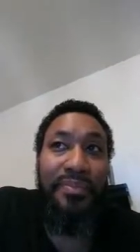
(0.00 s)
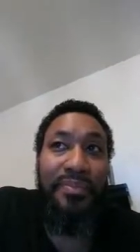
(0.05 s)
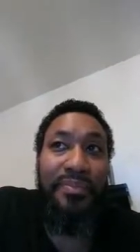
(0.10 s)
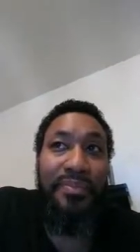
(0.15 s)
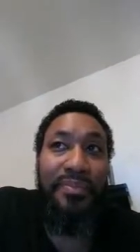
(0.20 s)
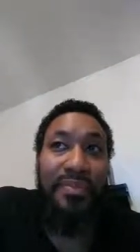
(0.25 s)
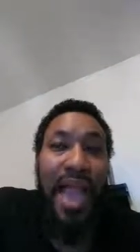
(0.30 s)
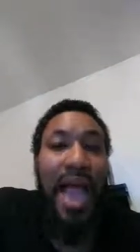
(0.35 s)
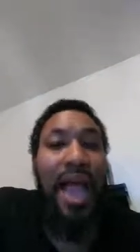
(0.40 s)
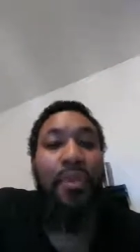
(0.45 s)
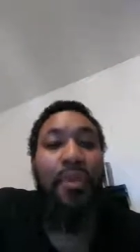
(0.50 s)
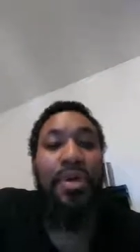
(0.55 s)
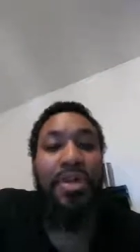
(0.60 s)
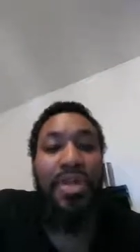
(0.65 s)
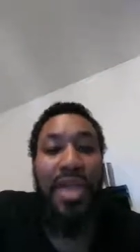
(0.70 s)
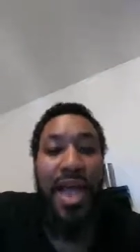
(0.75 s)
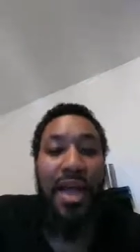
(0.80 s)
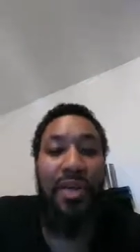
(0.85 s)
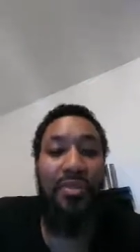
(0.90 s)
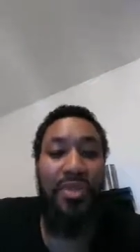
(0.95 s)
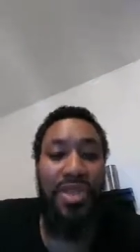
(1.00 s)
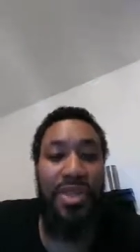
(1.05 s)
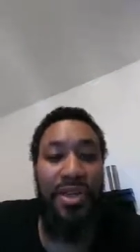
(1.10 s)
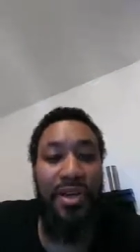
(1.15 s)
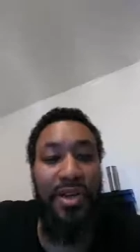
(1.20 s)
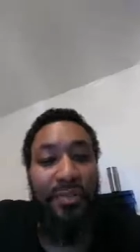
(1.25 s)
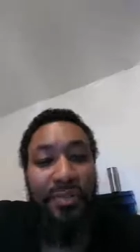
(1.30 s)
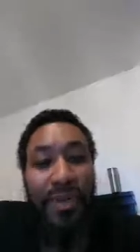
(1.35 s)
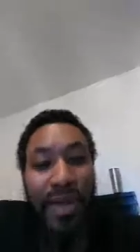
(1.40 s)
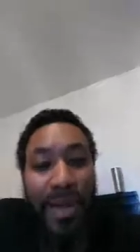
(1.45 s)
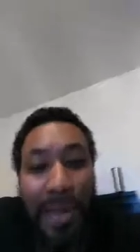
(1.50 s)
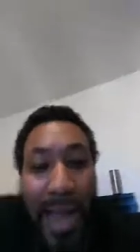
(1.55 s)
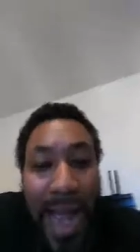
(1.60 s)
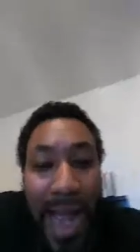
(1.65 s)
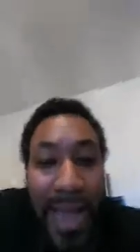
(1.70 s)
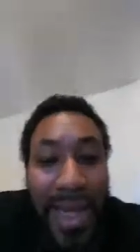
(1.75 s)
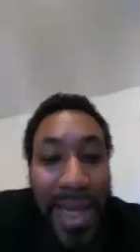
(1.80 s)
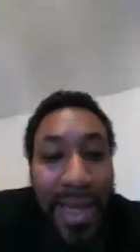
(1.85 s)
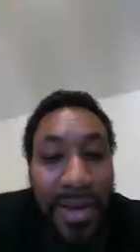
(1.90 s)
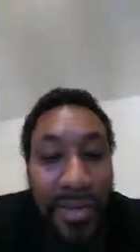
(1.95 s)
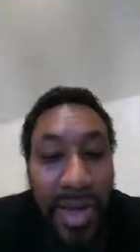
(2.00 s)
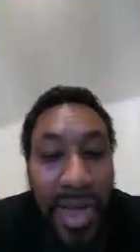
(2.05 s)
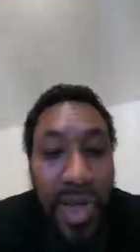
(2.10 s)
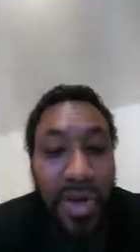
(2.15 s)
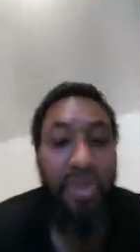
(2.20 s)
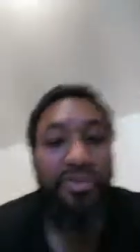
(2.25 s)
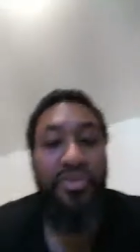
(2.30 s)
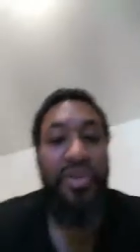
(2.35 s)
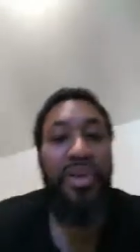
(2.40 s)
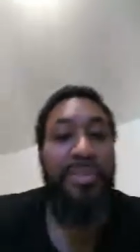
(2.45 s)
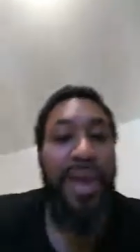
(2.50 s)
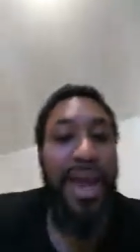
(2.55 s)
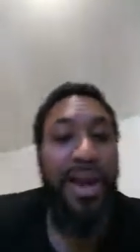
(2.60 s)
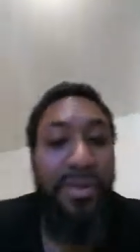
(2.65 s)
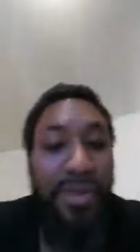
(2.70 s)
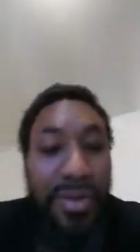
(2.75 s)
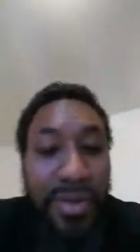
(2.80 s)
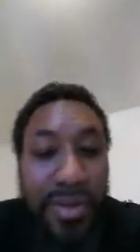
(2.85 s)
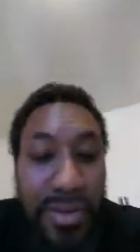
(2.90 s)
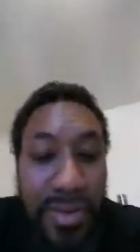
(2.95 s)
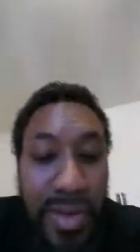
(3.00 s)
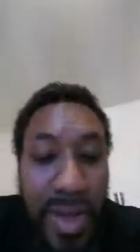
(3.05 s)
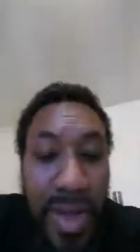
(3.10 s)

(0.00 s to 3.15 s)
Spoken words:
I would share, but I can't even get no feedback on here.